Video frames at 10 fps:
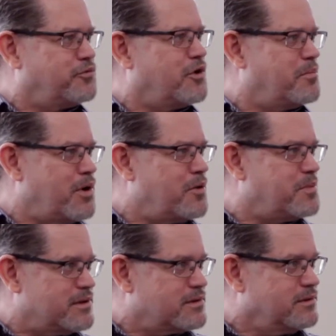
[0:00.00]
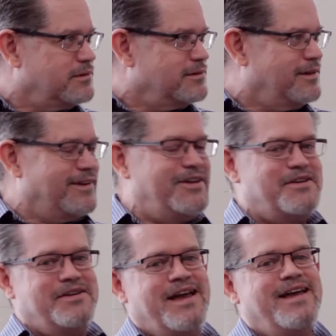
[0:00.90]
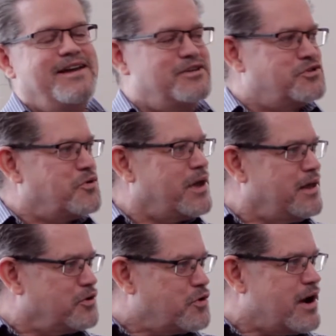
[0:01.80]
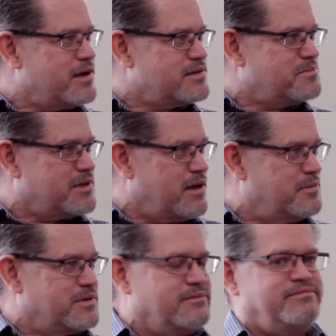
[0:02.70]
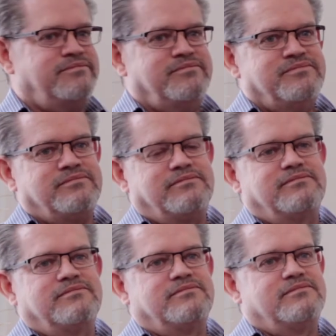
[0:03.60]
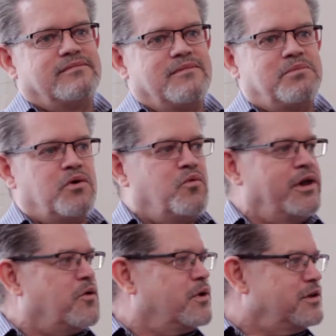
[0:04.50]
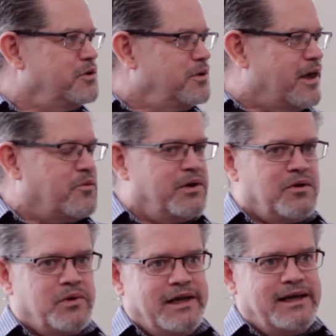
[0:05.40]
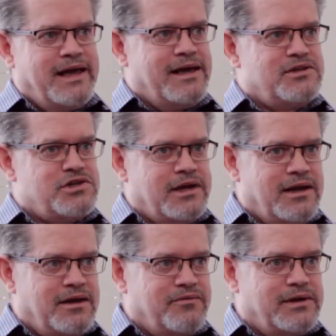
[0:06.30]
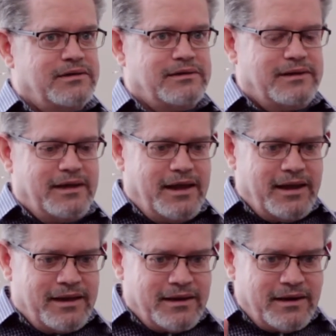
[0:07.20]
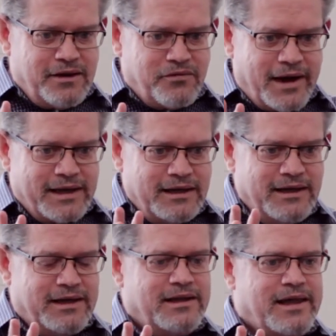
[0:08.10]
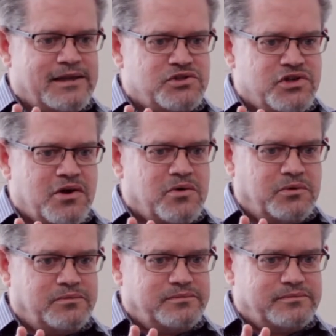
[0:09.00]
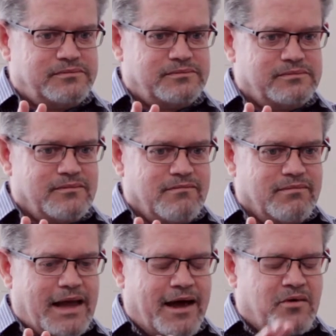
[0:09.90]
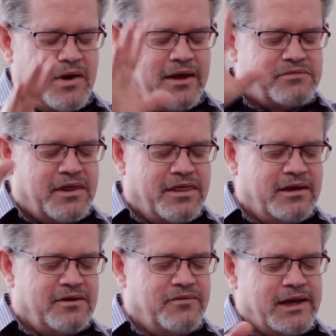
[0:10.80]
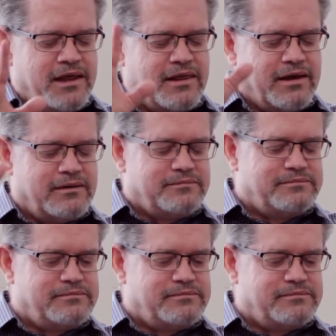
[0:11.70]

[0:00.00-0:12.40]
for a purpose. It's okay to cry sometimes. But we don't want to do that. We don't want to engage in any of it. And if I can get in that zone, I don't have to think of anything.